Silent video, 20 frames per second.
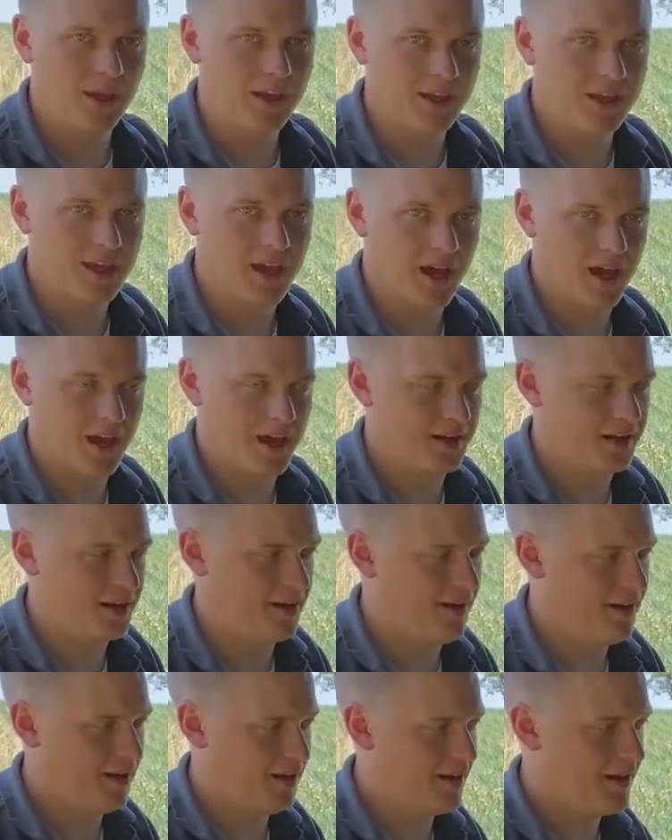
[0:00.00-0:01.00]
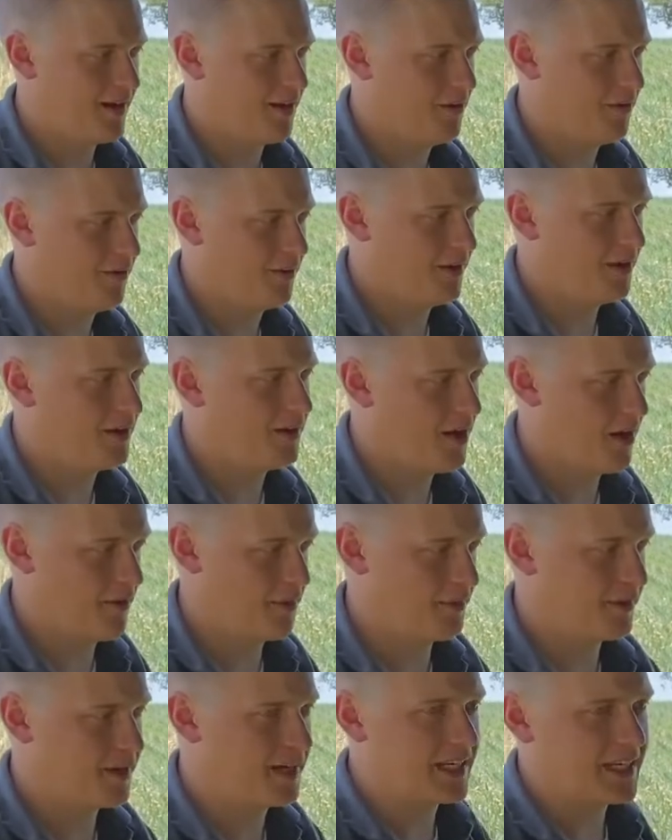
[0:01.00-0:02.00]
can allow
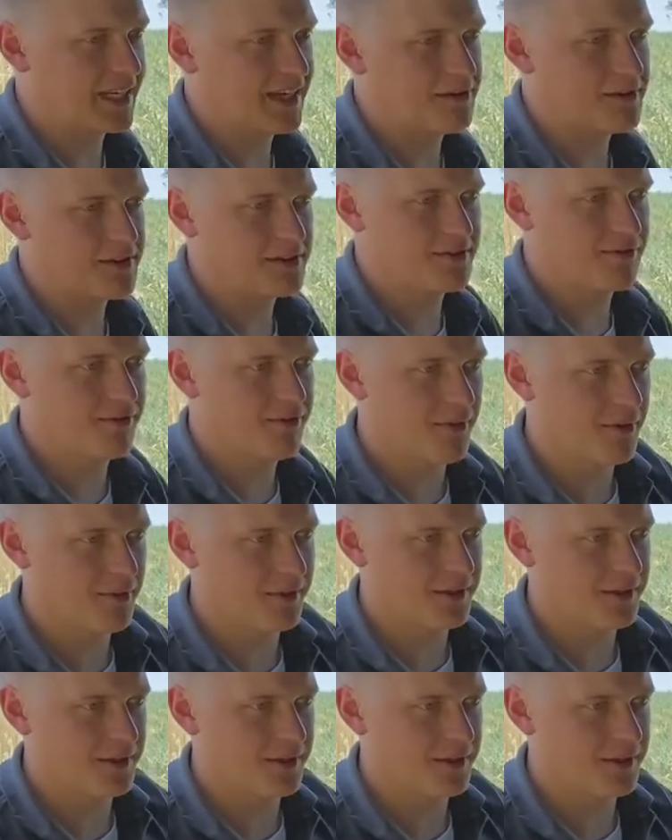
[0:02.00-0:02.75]
enough clearance for the